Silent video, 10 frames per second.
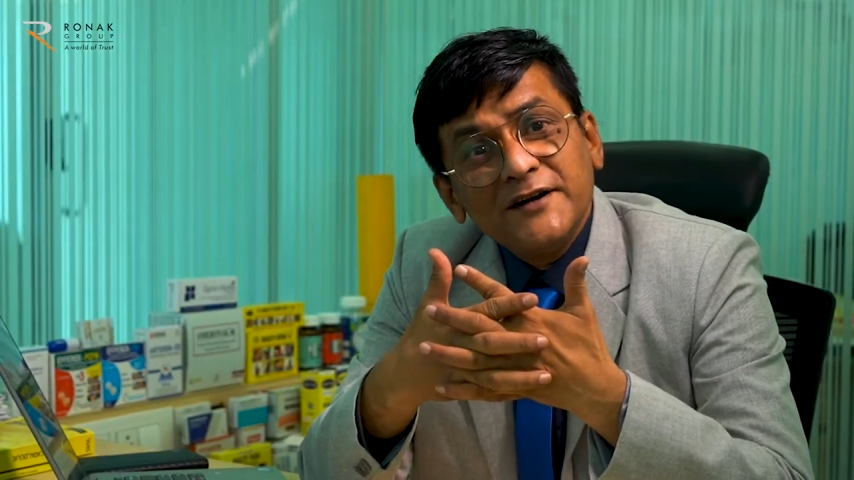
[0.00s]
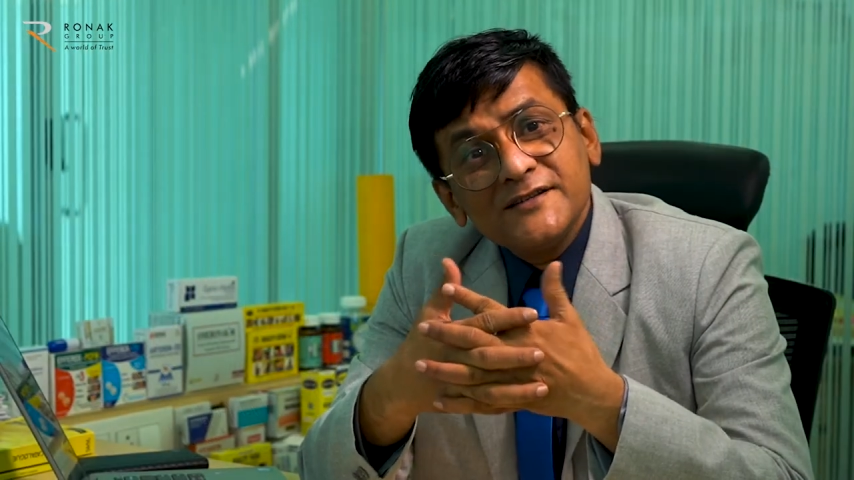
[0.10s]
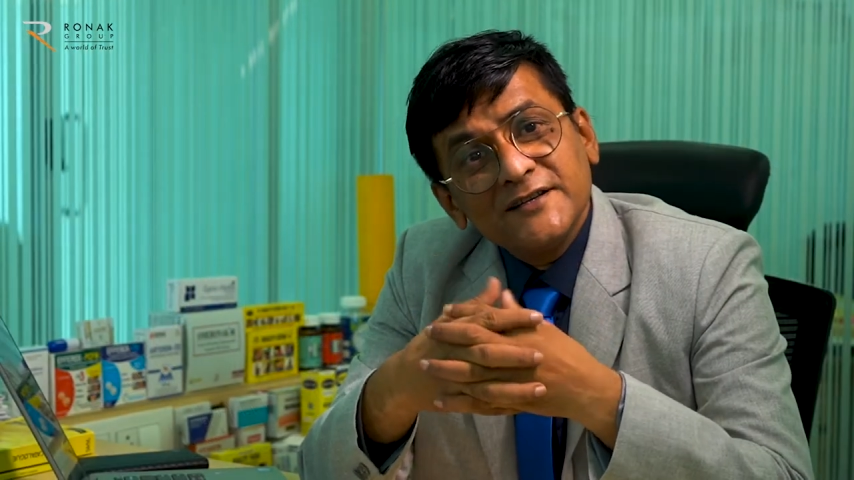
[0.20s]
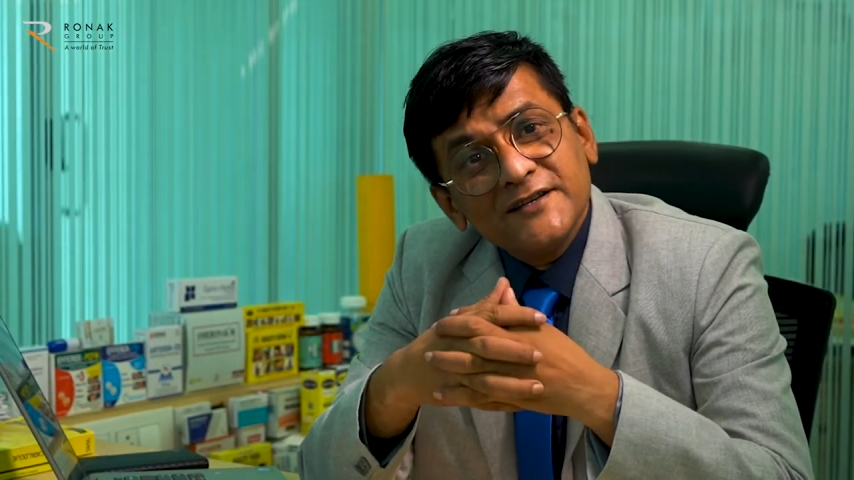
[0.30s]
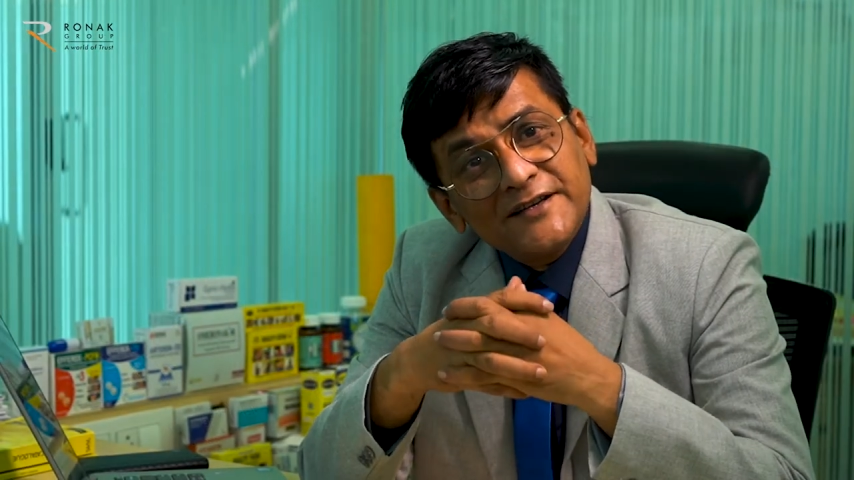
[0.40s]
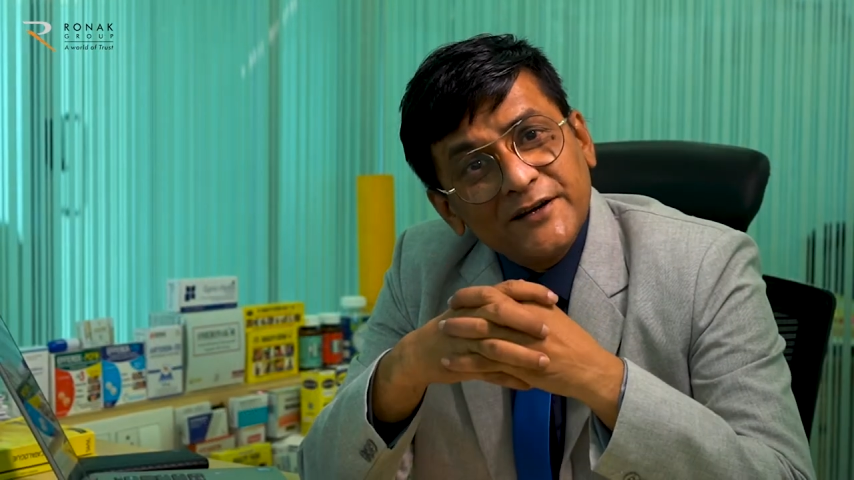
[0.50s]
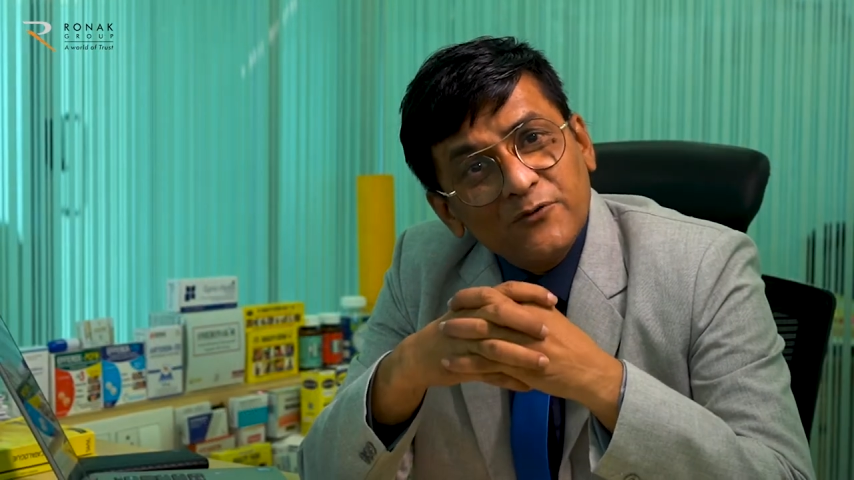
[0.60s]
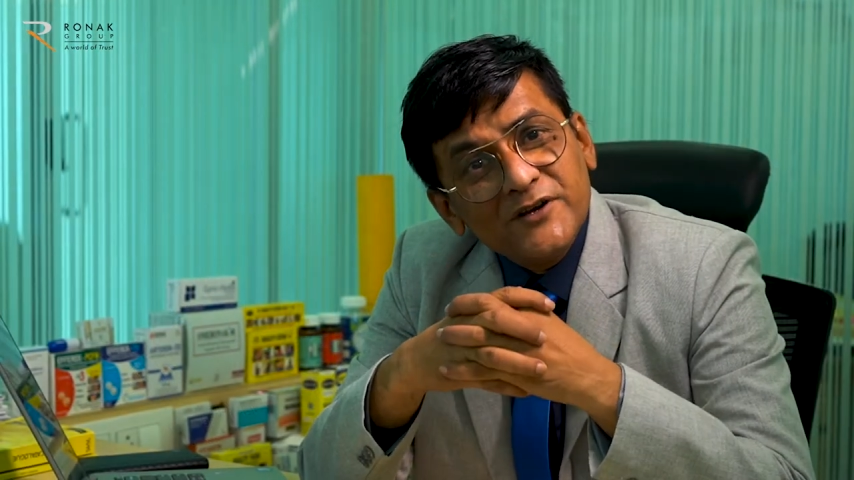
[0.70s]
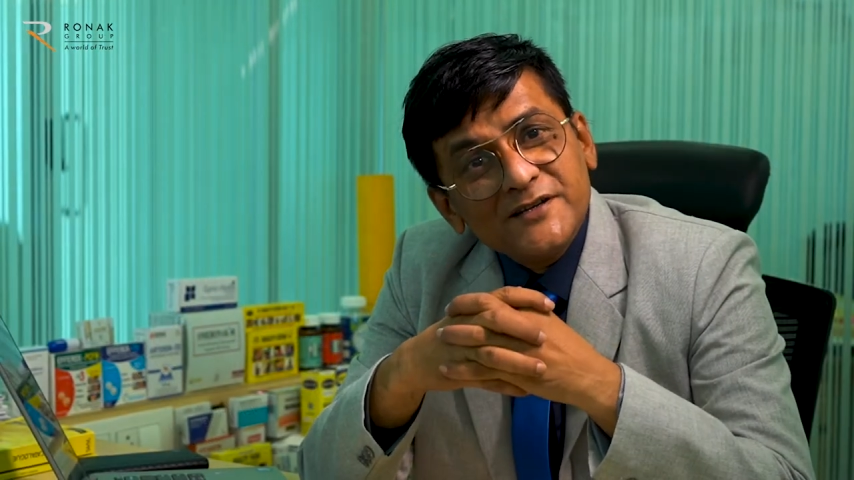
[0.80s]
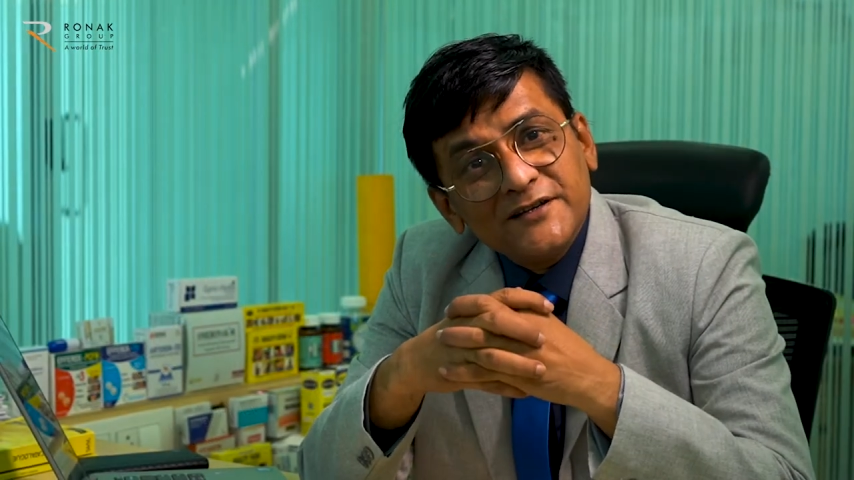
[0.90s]
does this
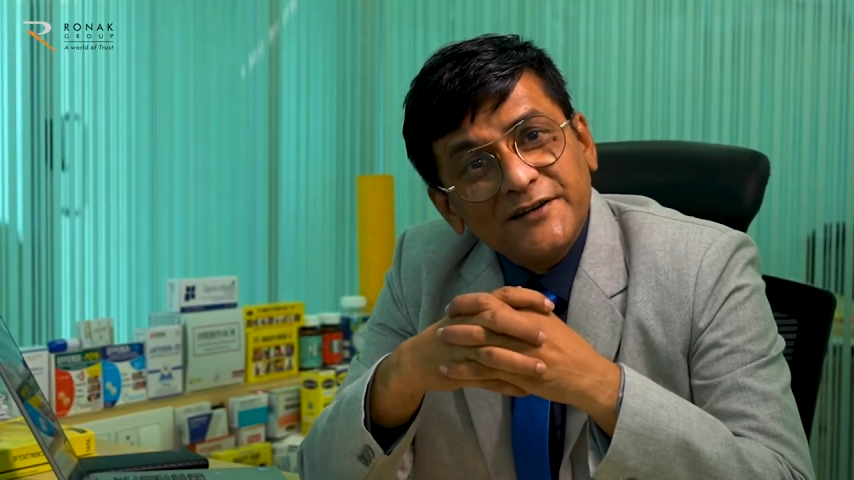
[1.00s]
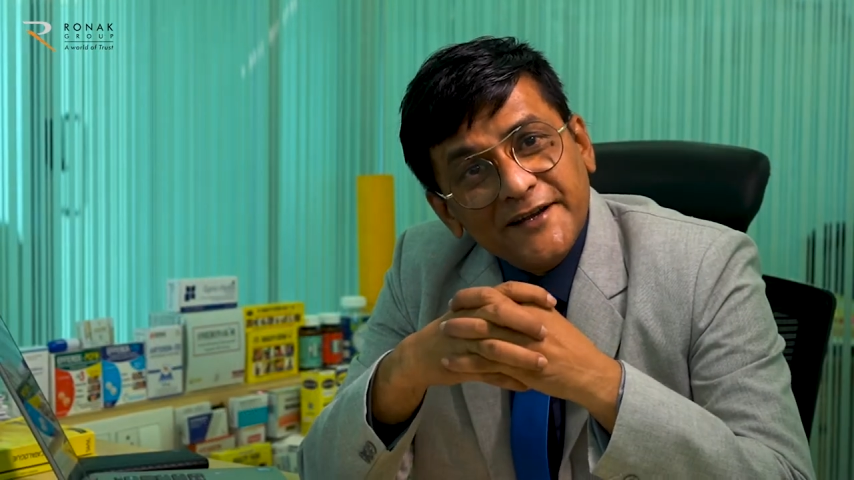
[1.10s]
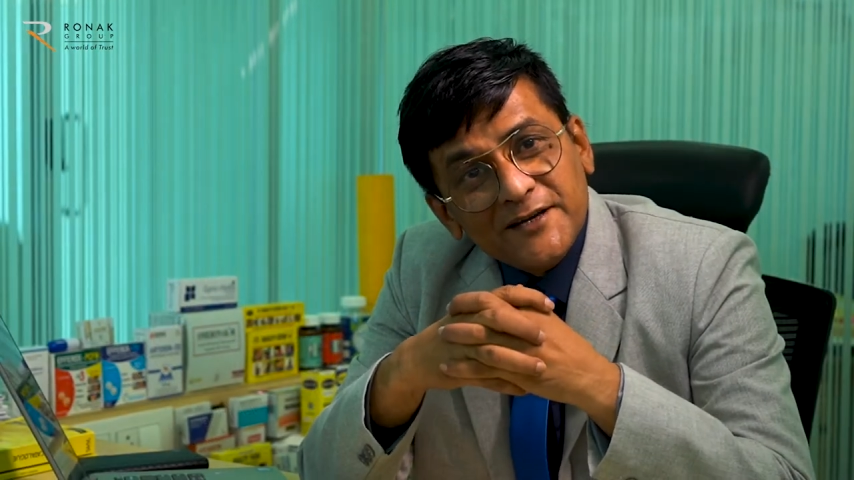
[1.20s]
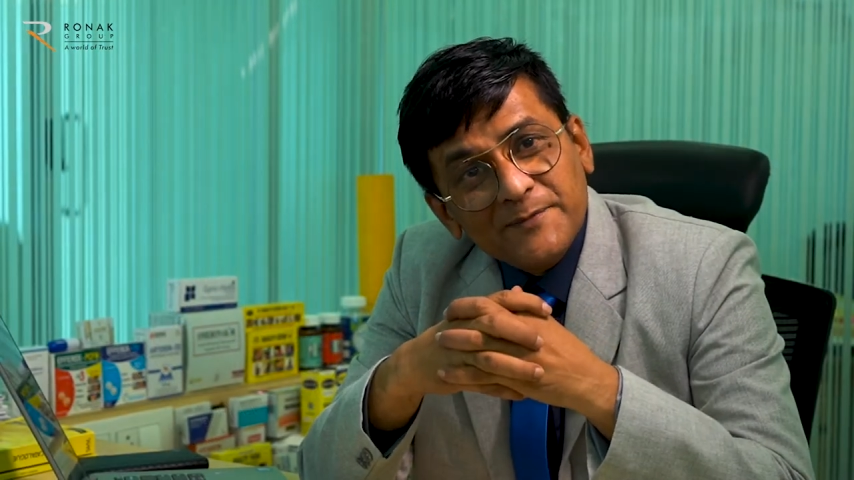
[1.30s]
innovation take